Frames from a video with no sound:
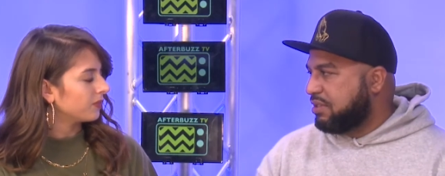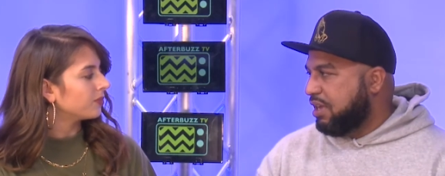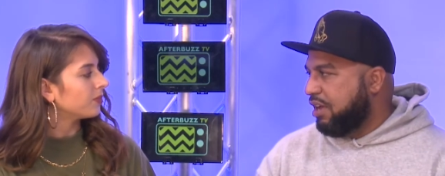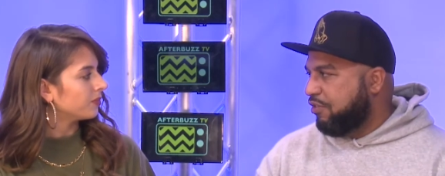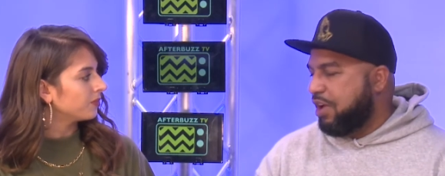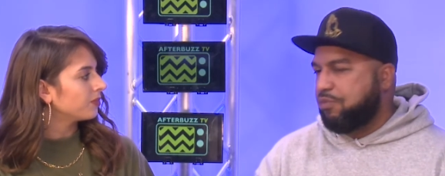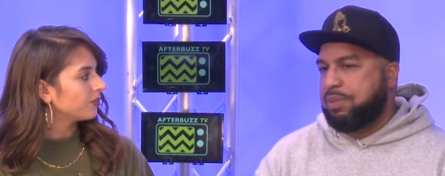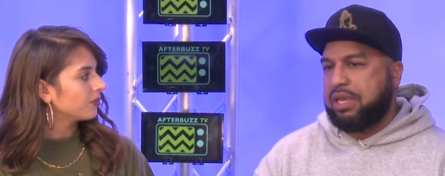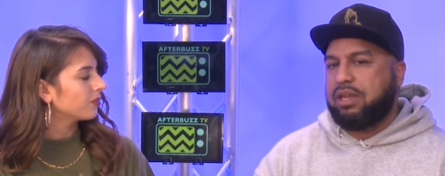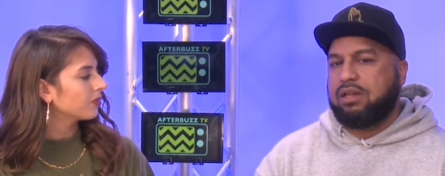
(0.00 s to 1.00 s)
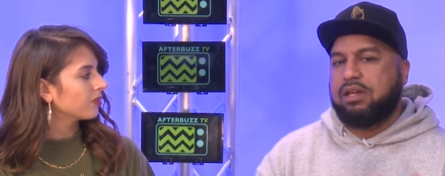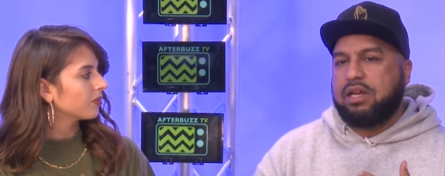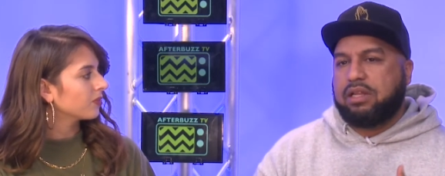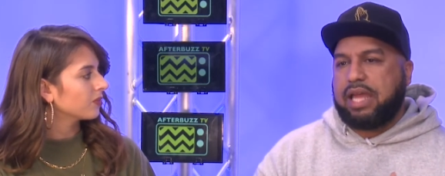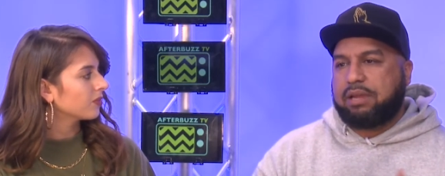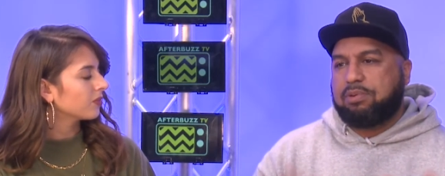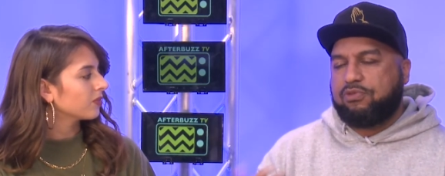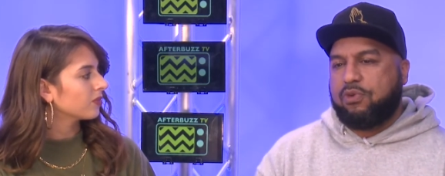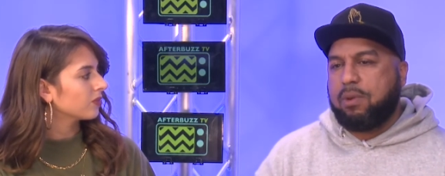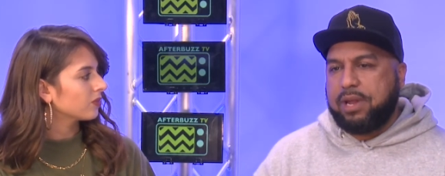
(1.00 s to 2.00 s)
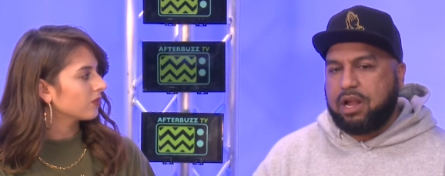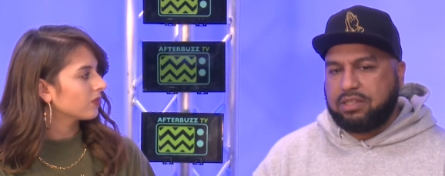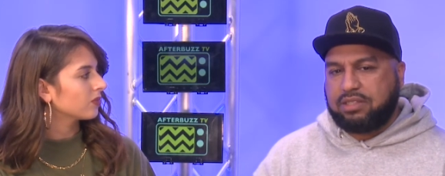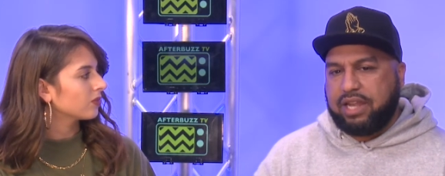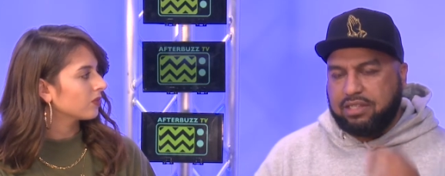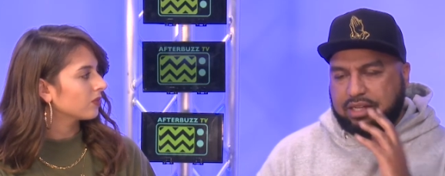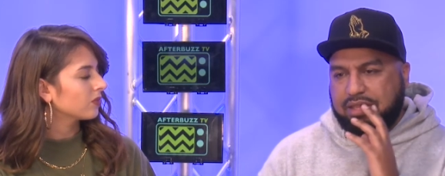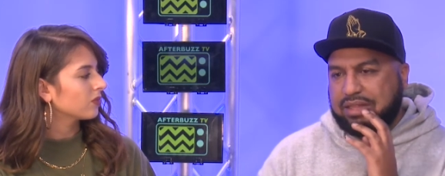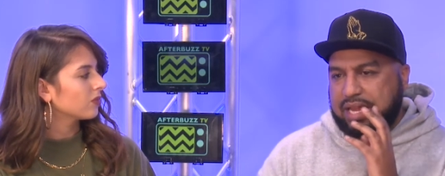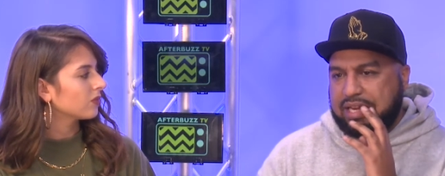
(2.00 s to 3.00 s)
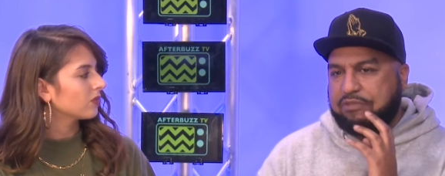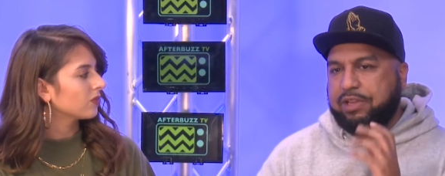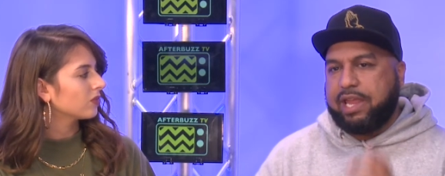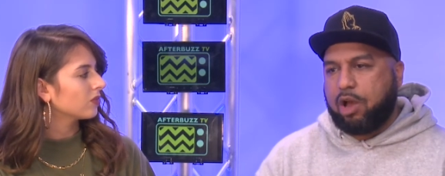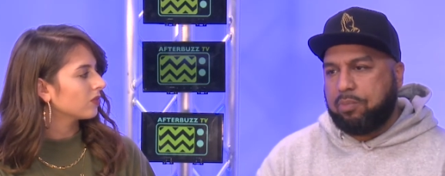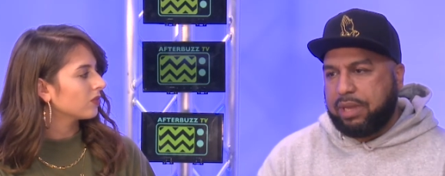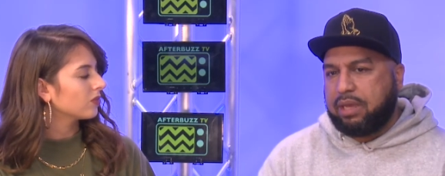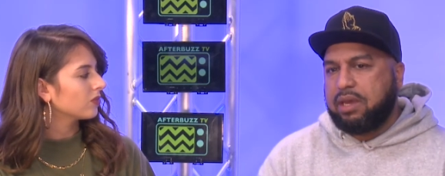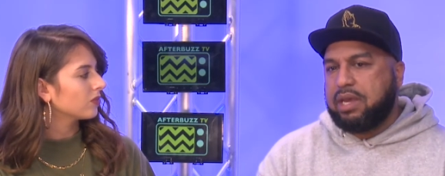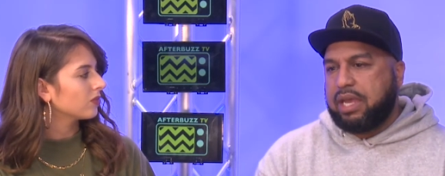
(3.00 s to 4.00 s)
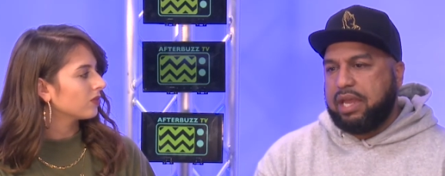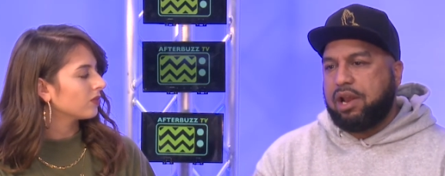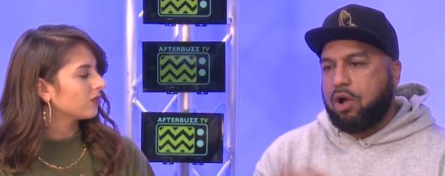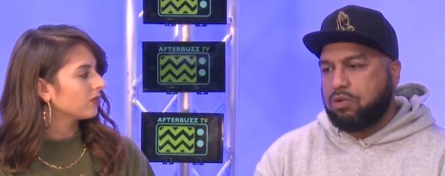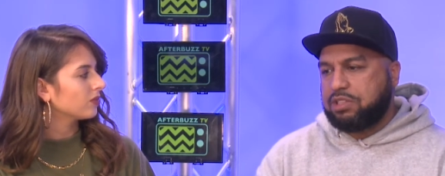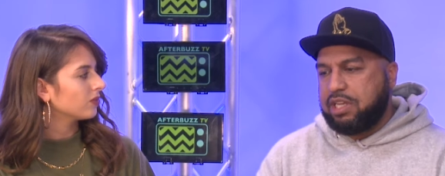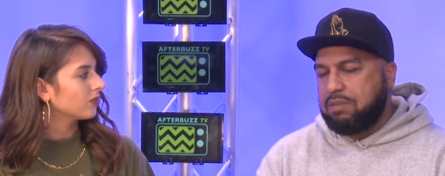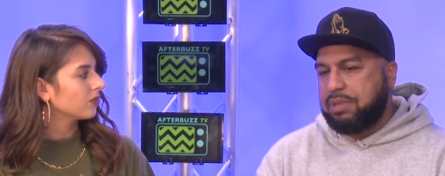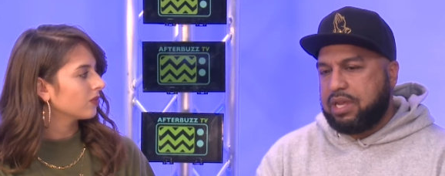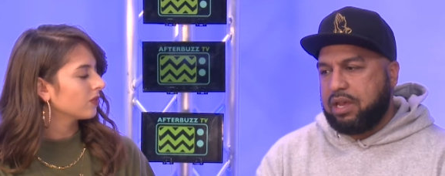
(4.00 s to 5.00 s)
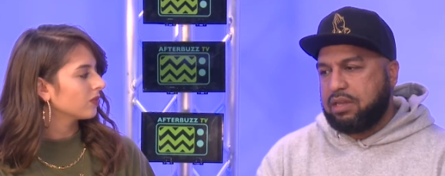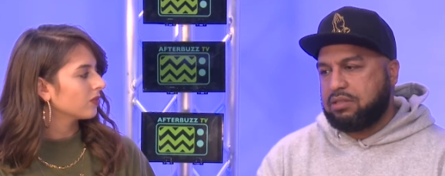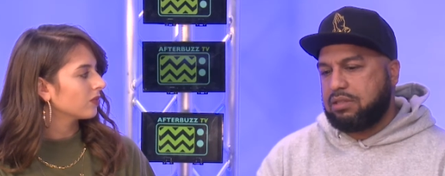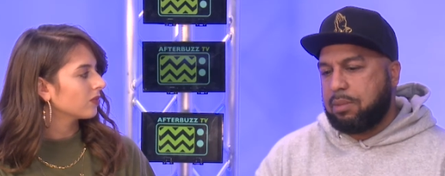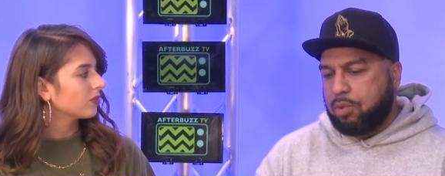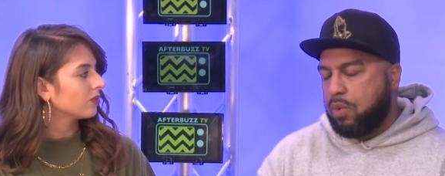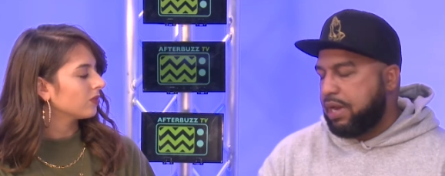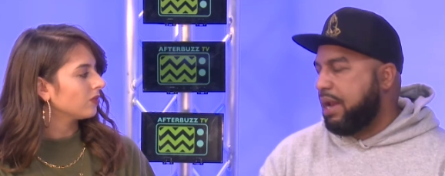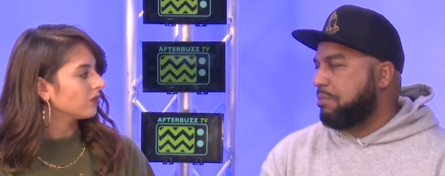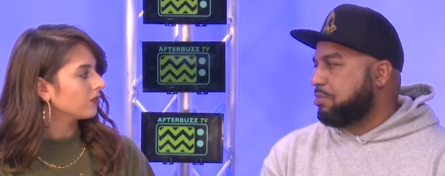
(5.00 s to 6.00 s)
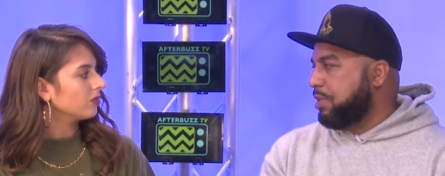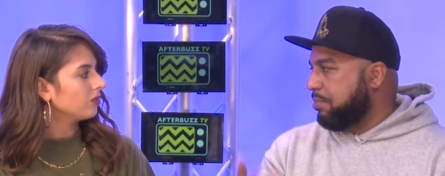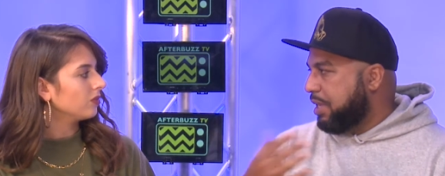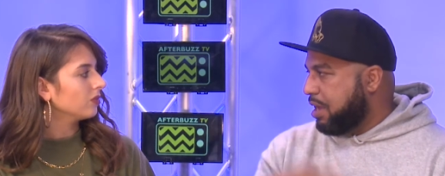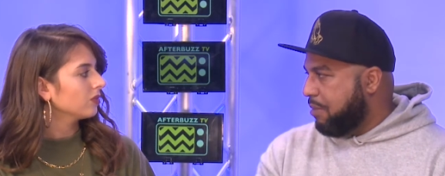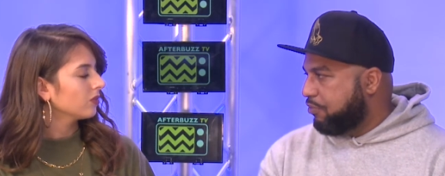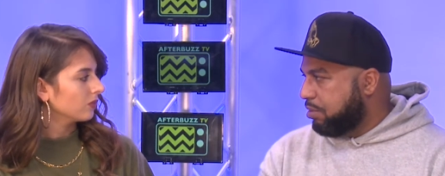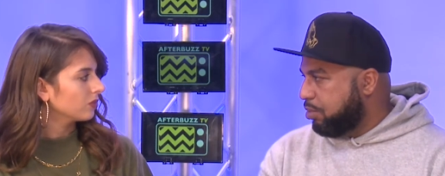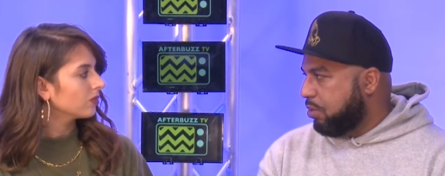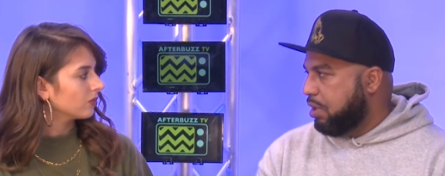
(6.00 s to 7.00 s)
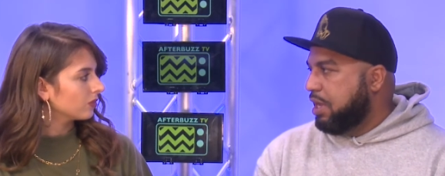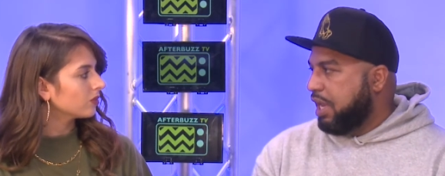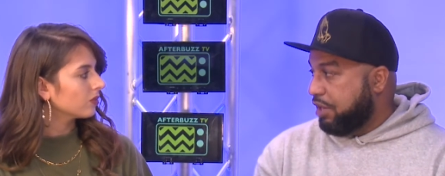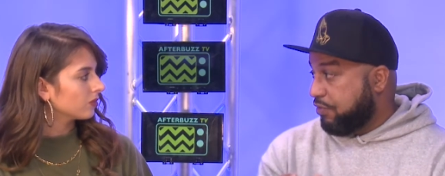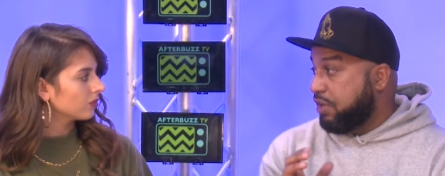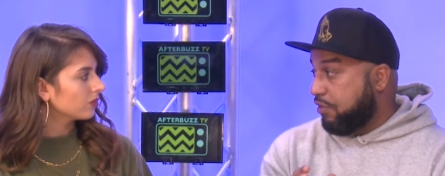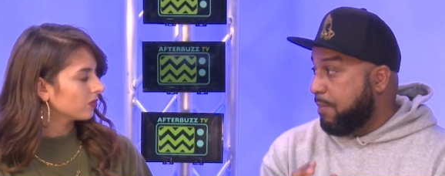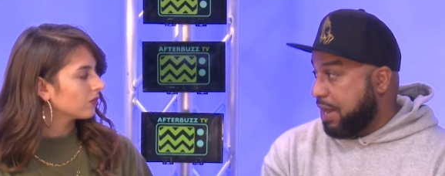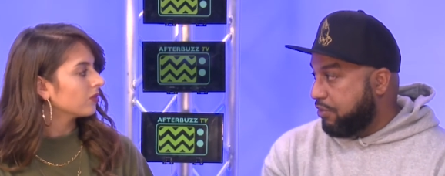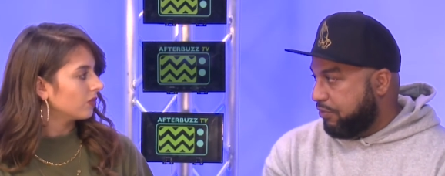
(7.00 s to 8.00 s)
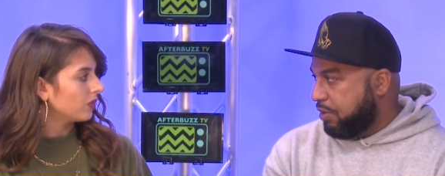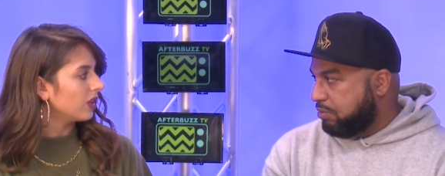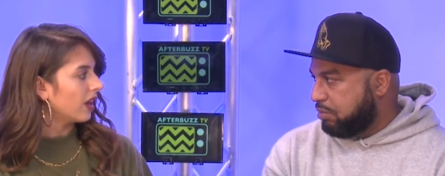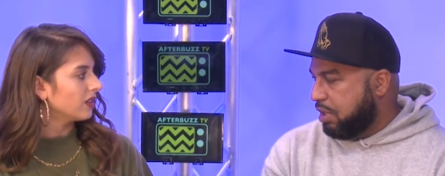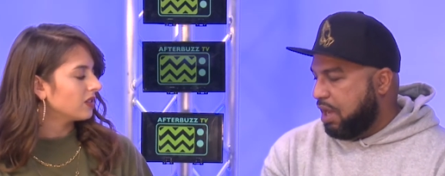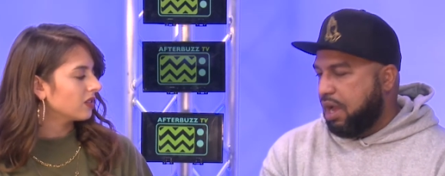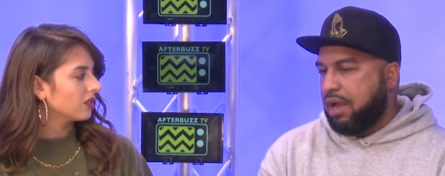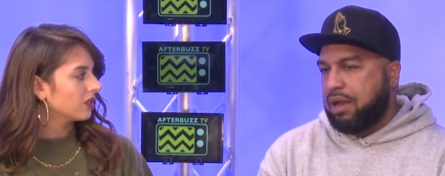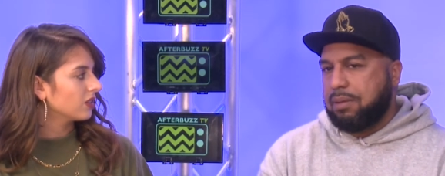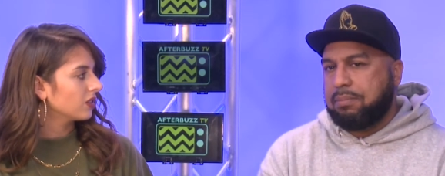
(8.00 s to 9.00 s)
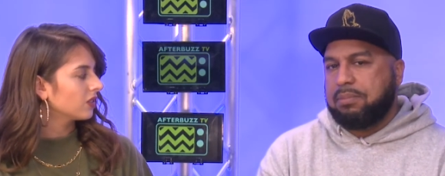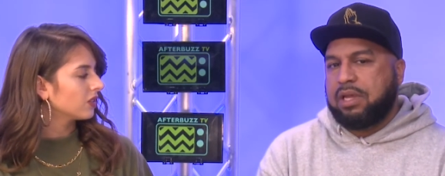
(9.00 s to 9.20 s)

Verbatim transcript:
Speaker 1: mm-hmm. of, of being like performing on stage, I think that definitely helped me in hosting because number one, it helps me to be comfortable in front of a microphone. Yes. Um,